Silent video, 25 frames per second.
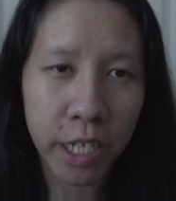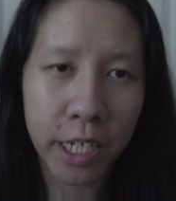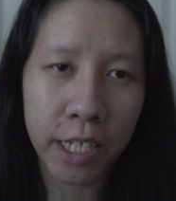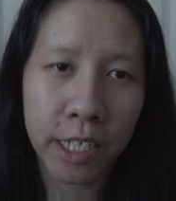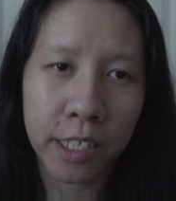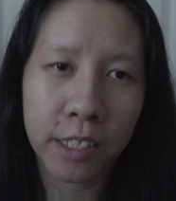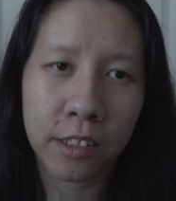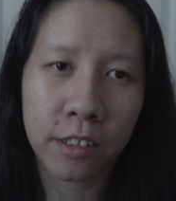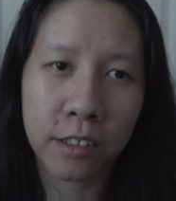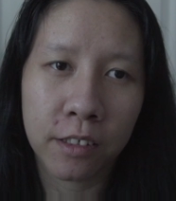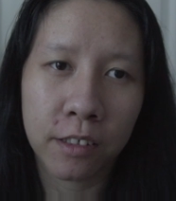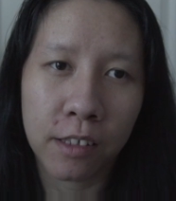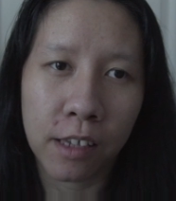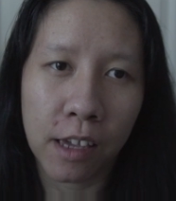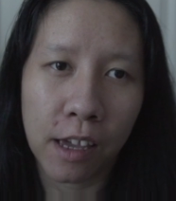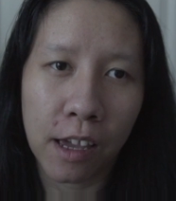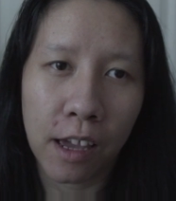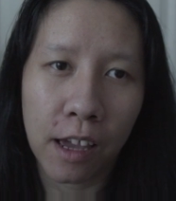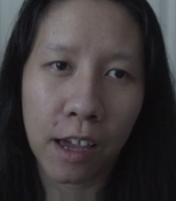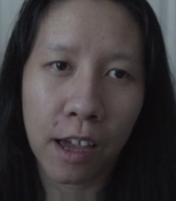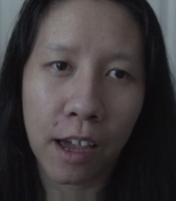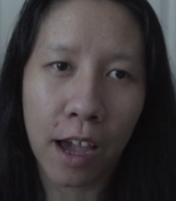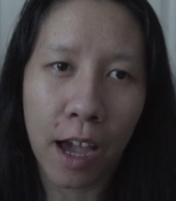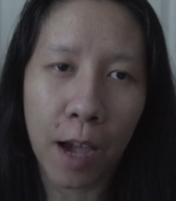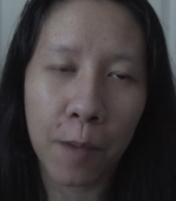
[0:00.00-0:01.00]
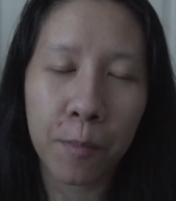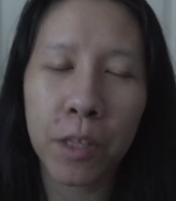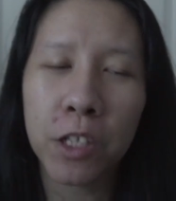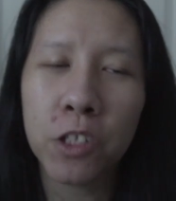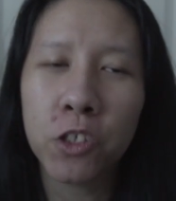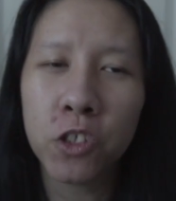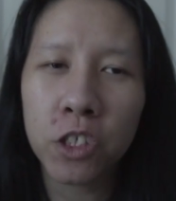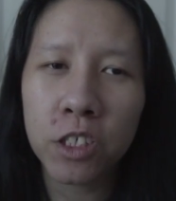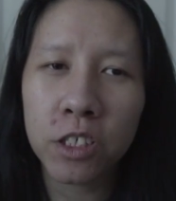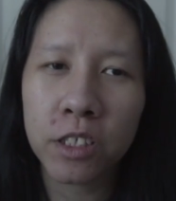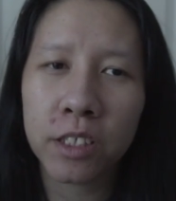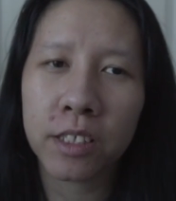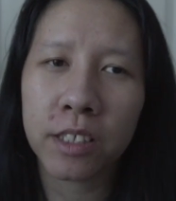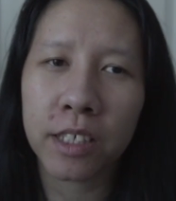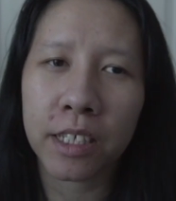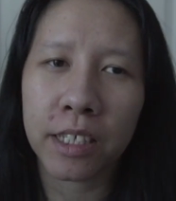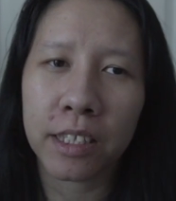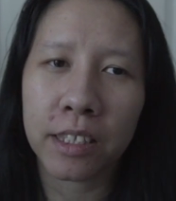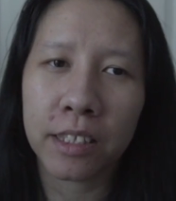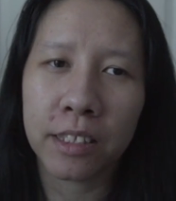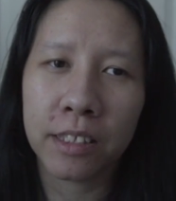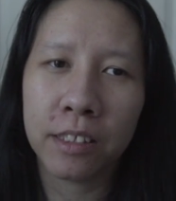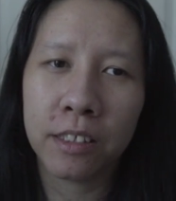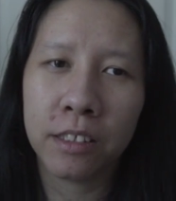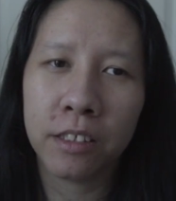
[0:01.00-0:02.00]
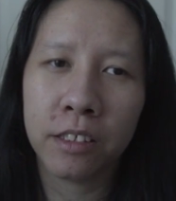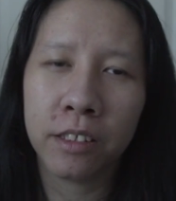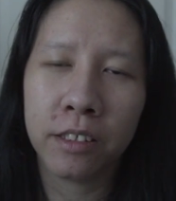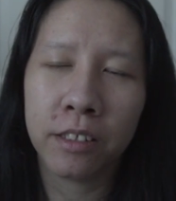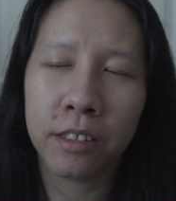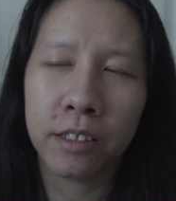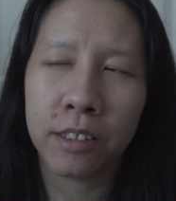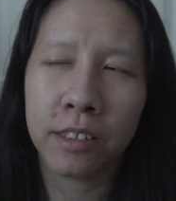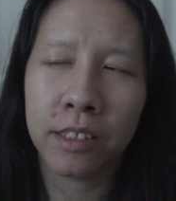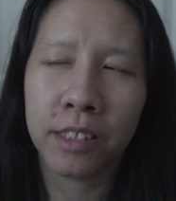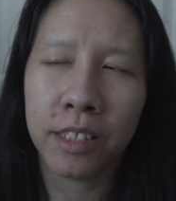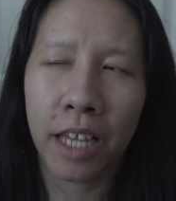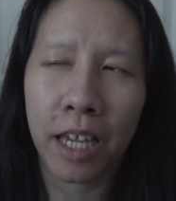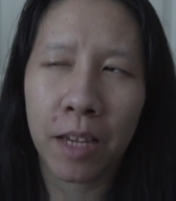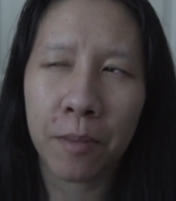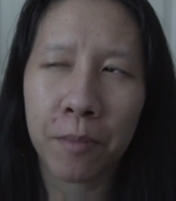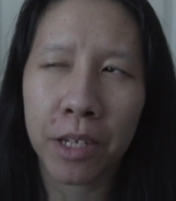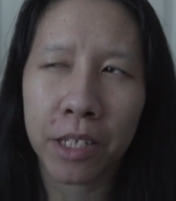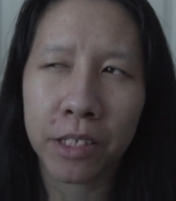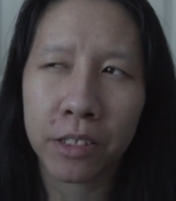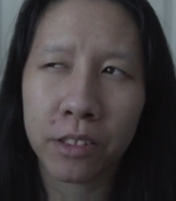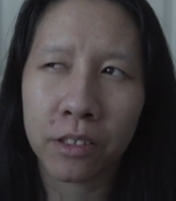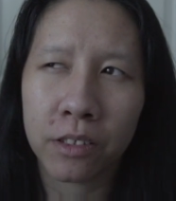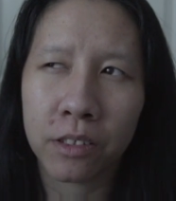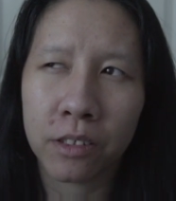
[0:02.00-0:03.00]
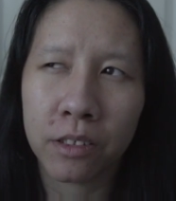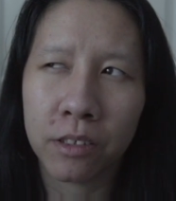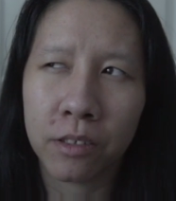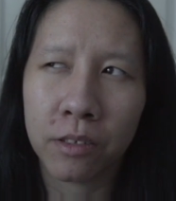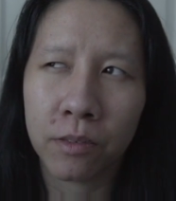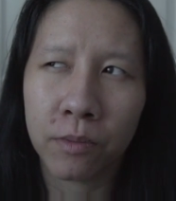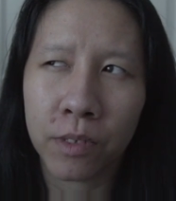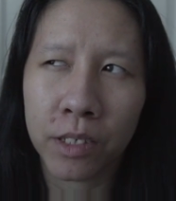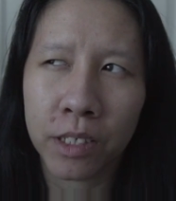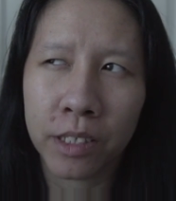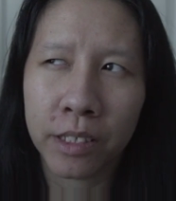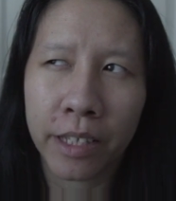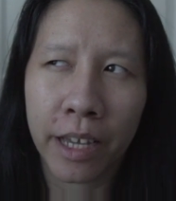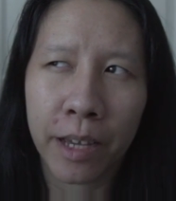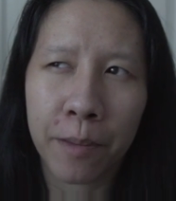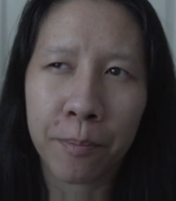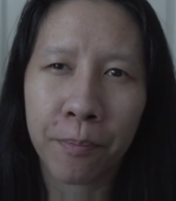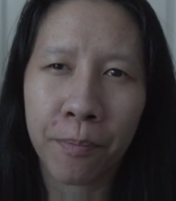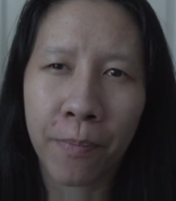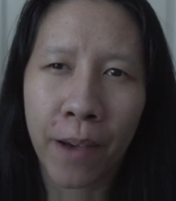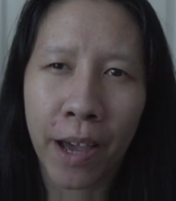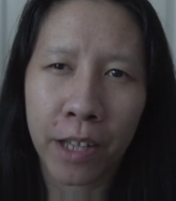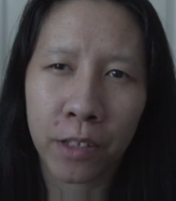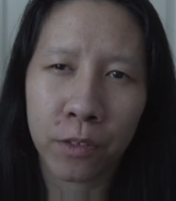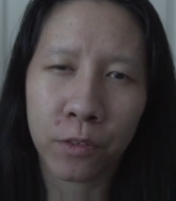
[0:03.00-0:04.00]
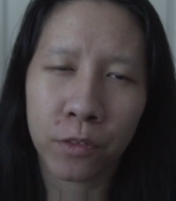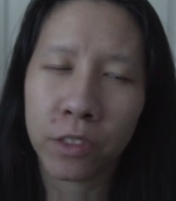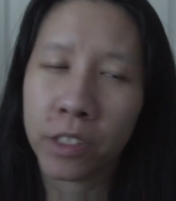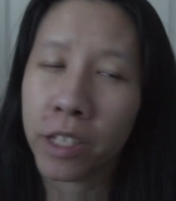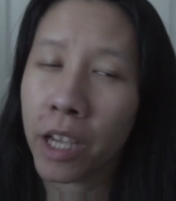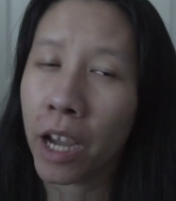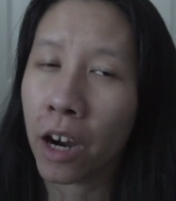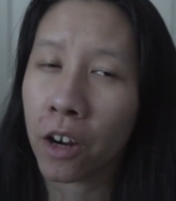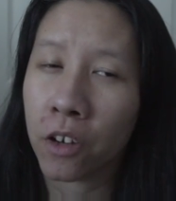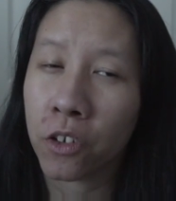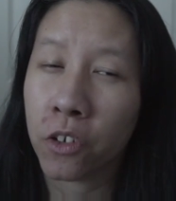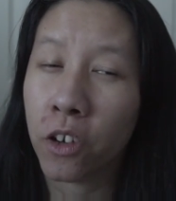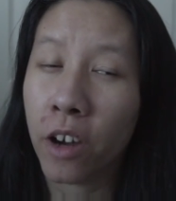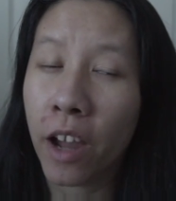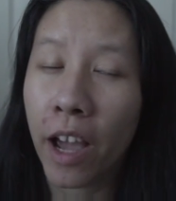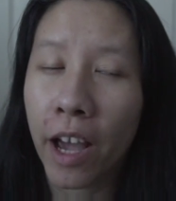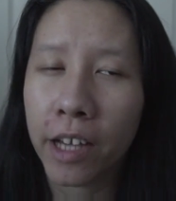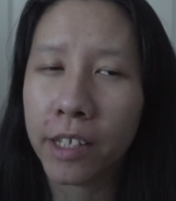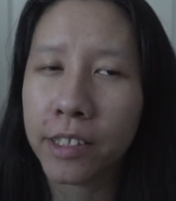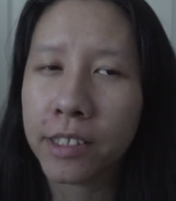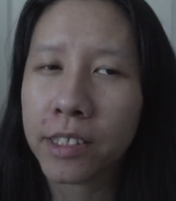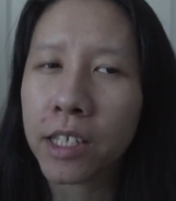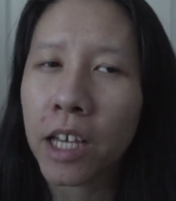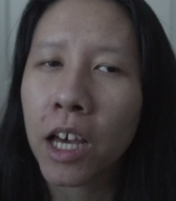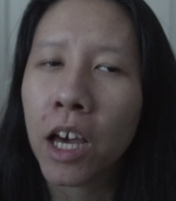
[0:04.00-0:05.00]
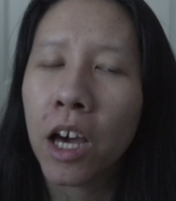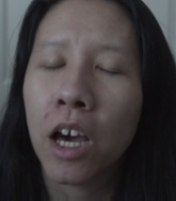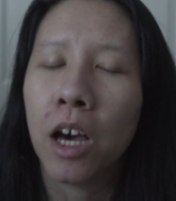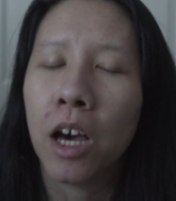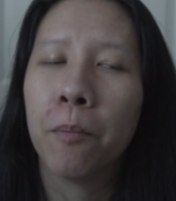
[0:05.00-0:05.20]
I'm not sure it's like it's the same as the one that Bailu's character has,